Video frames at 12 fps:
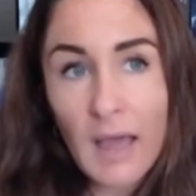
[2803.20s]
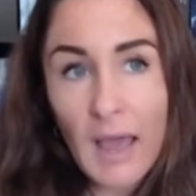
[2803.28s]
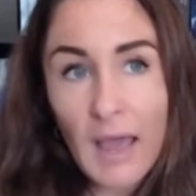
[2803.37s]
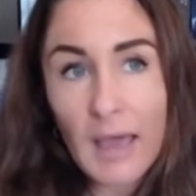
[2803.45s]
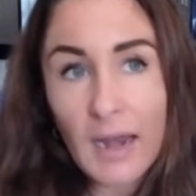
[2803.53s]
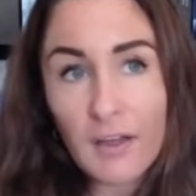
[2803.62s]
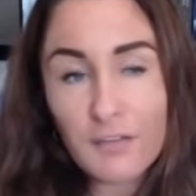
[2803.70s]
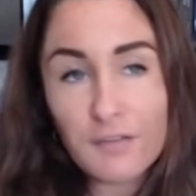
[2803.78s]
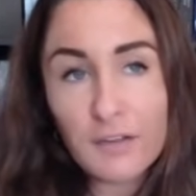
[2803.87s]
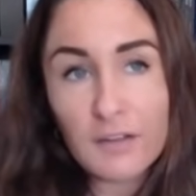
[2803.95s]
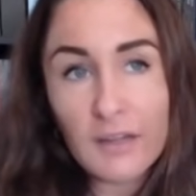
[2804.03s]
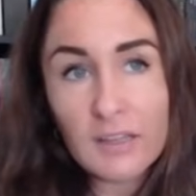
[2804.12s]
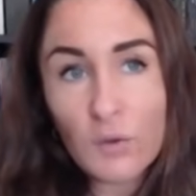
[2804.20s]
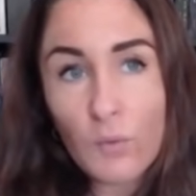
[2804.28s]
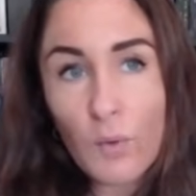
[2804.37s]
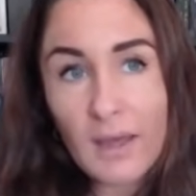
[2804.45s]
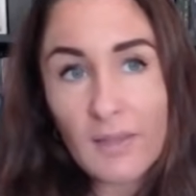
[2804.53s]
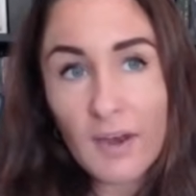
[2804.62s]
And I feel like the
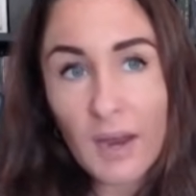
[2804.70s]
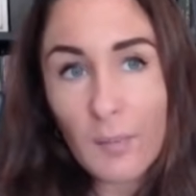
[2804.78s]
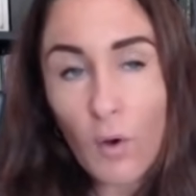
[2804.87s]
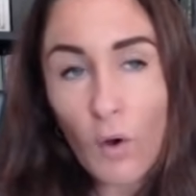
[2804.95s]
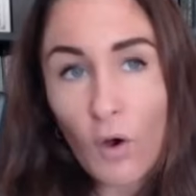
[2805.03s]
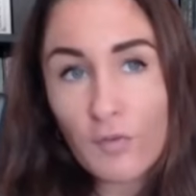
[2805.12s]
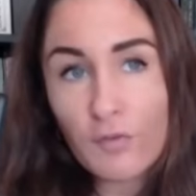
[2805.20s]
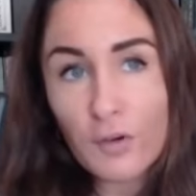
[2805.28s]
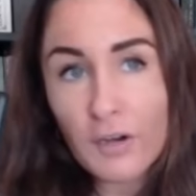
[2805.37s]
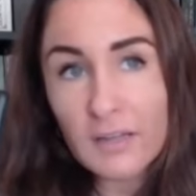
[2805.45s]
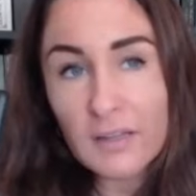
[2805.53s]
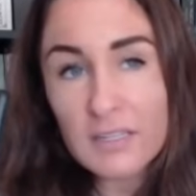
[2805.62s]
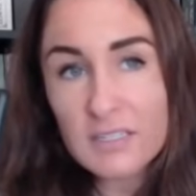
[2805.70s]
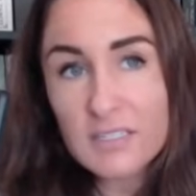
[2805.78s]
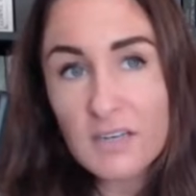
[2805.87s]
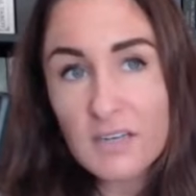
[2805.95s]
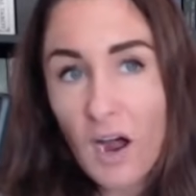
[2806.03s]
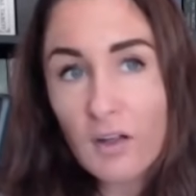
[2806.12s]
way that I'm offering this
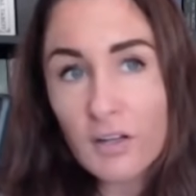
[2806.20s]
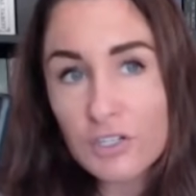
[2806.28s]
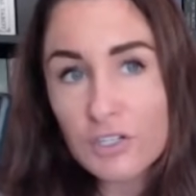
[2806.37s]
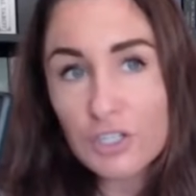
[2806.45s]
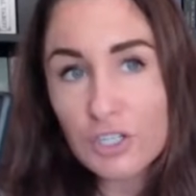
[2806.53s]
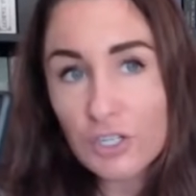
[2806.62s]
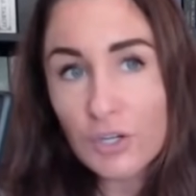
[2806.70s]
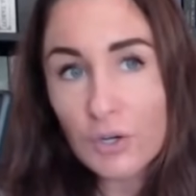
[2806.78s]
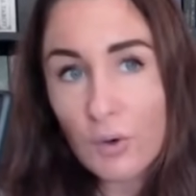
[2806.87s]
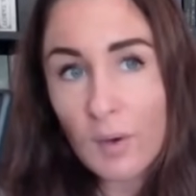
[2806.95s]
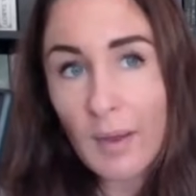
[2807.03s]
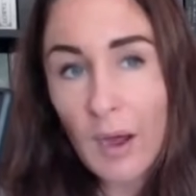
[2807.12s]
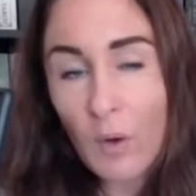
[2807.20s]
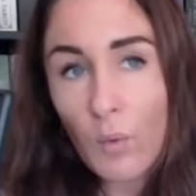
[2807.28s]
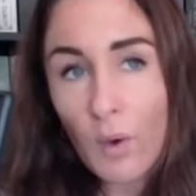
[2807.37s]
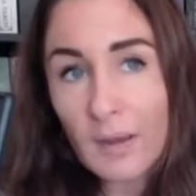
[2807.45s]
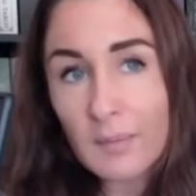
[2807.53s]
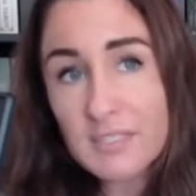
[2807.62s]
knowledge to you about
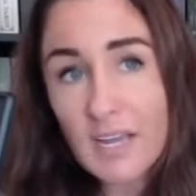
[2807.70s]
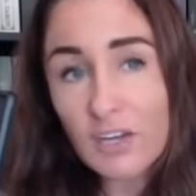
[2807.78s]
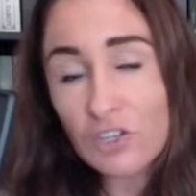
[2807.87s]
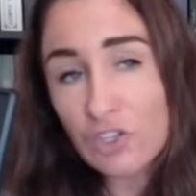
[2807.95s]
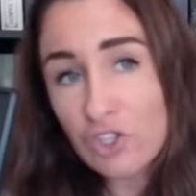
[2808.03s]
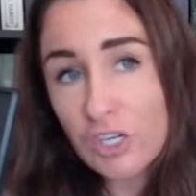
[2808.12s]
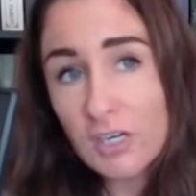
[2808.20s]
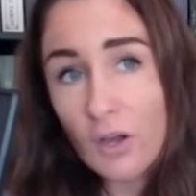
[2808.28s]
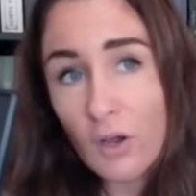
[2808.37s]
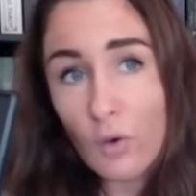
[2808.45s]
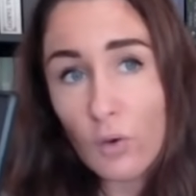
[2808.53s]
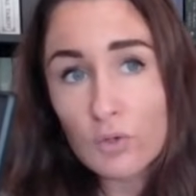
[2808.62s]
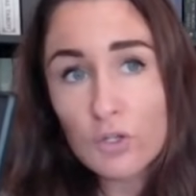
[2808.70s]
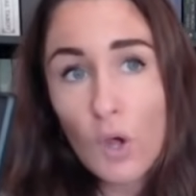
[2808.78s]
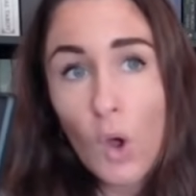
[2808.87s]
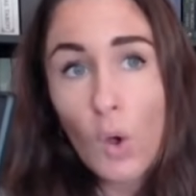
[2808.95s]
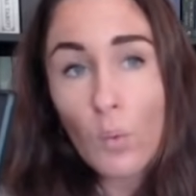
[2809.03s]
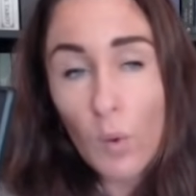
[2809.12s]
what I'm saying she knows
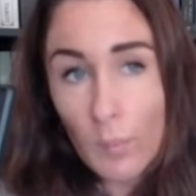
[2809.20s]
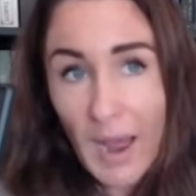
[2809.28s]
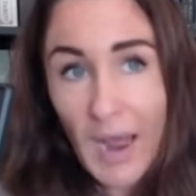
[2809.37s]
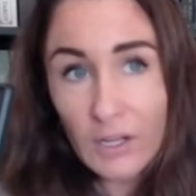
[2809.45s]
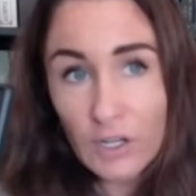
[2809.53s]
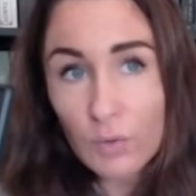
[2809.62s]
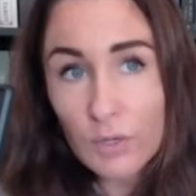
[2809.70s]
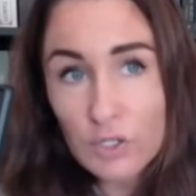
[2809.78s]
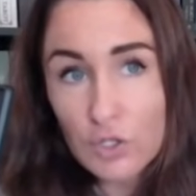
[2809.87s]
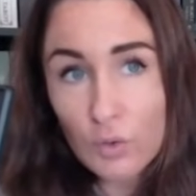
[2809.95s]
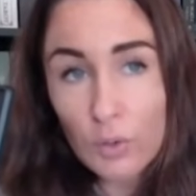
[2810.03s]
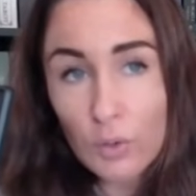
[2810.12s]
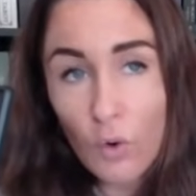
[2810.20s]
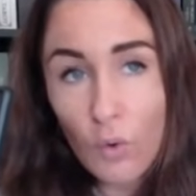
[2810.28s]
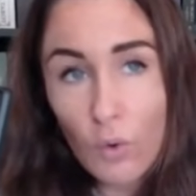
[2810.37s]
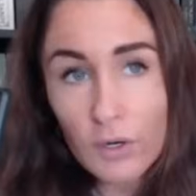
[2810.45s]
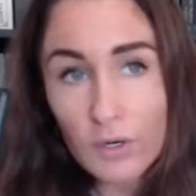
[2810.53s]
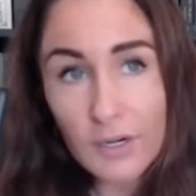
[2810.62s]
will back you into a
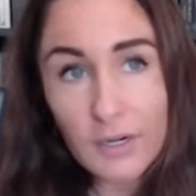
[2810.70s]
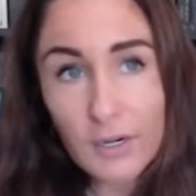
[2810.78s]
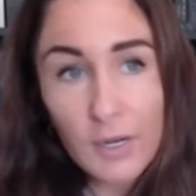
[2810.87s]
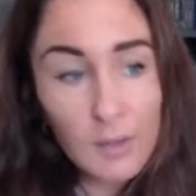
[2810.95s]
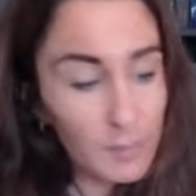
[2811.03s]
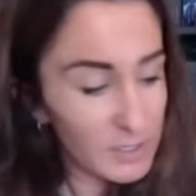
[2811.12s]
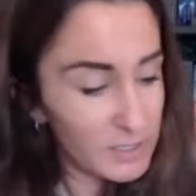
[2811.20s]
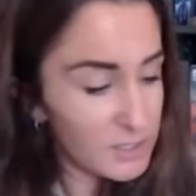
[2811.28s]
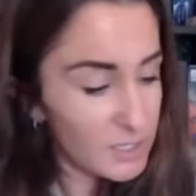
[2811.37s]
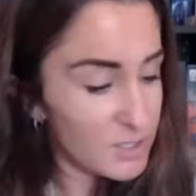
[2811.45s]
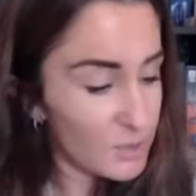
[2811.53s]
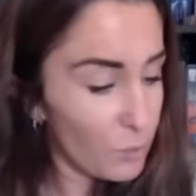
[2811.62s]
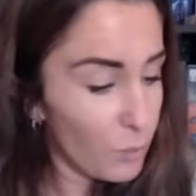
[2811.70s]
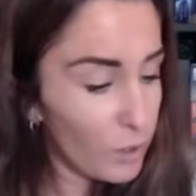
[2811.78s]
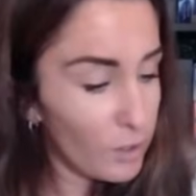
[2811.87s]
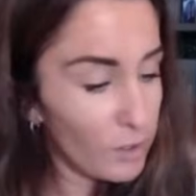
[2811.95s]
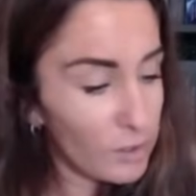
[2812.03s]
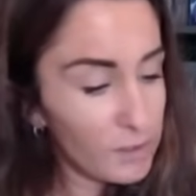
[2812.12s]
corner, but it doesn't
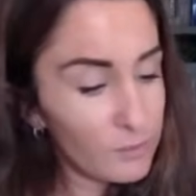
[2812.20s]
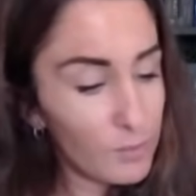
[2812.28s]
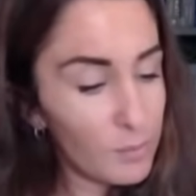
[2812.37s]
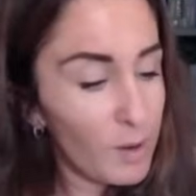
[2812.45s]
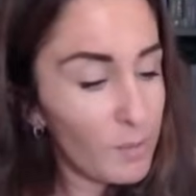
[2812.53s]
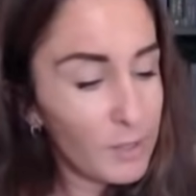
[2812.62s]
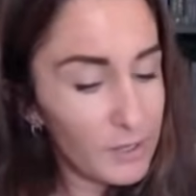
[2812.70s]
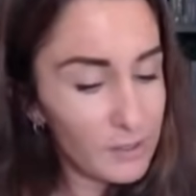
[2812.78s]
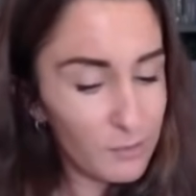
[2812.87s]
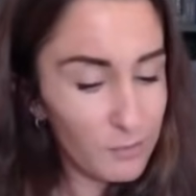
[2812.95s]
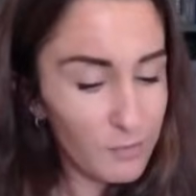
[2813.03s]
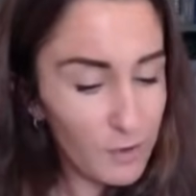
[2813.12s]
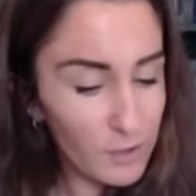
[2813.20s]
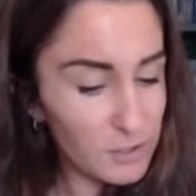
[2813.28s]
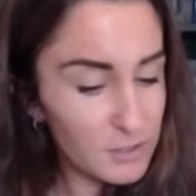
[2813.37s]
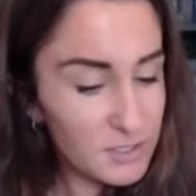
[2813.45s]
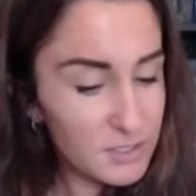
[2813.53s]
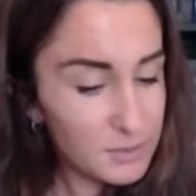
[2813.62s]
work. Republican in
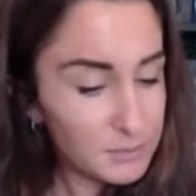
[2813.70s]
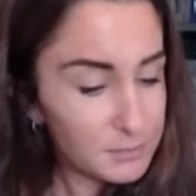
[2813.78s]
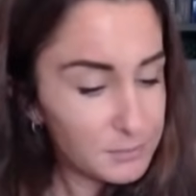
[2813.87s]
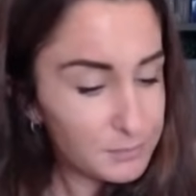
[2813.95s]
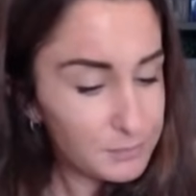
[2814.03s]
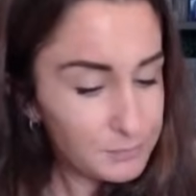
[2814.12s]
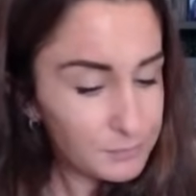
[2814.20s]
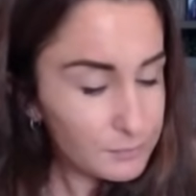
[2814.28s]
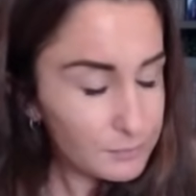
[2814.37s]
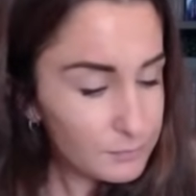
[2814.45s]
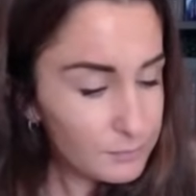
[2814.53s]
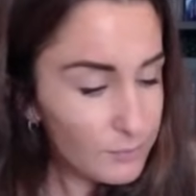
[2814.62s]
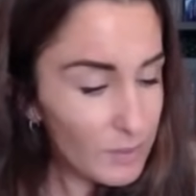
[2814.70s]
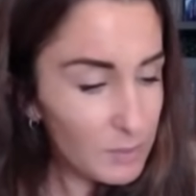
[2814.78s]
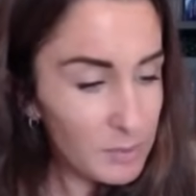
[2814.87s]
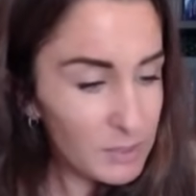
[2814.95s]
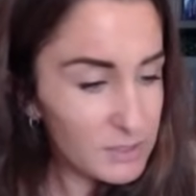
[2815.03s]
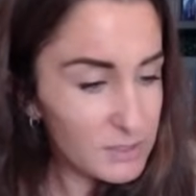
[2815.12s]
reverse.
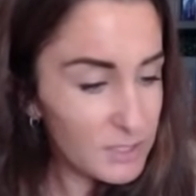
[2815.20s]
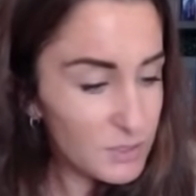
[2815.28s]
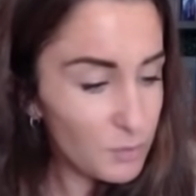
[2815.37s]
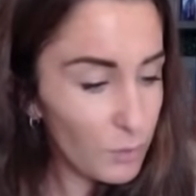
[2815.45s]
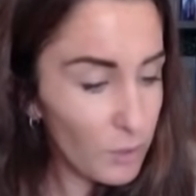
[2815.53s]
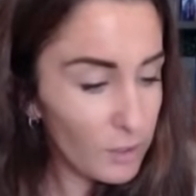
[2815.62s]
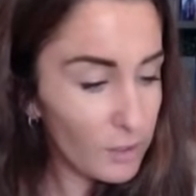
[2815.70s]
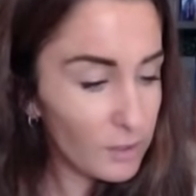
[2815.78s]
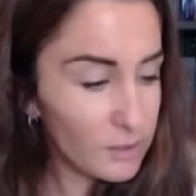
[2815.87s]
But it doesn't work.